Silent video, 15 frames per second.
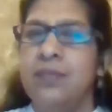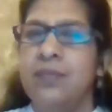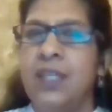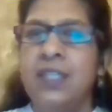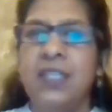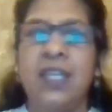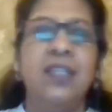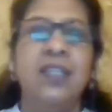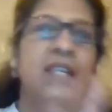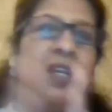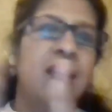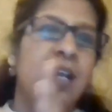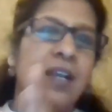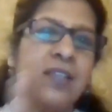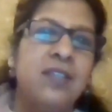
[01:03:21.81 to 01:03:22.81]
attending
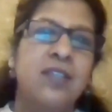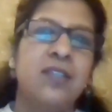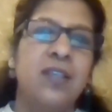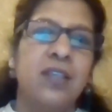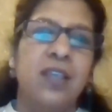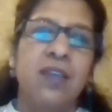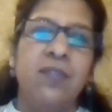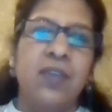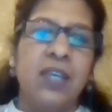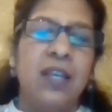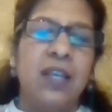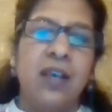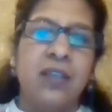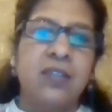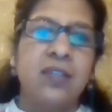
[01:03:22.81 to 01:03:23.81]
classes and giving a
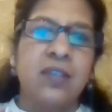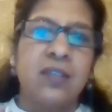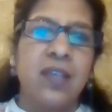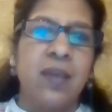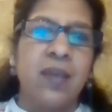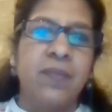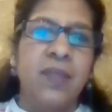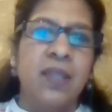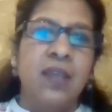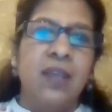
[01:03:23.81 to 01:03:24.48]
last exam.